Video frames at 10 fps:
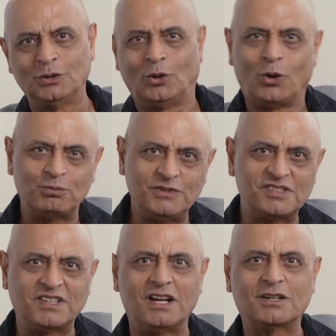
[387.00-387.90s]
Hope
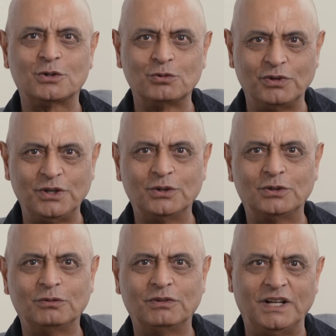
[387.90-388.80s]
this Kya Karoon video
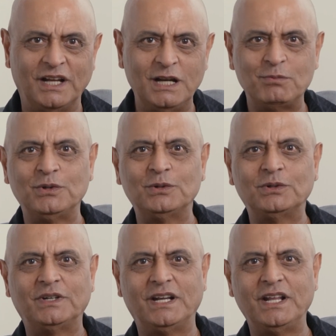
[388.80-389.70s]
will help
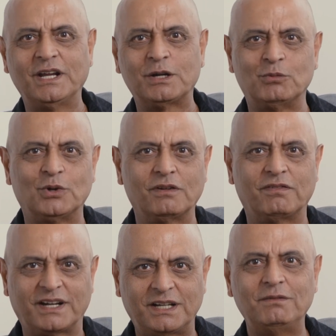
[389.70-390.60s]
you delegate more
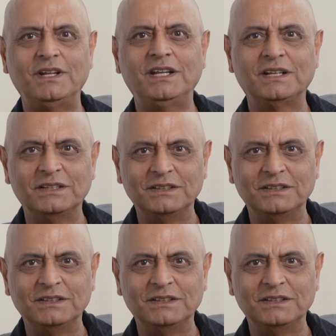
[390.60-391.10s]
effectively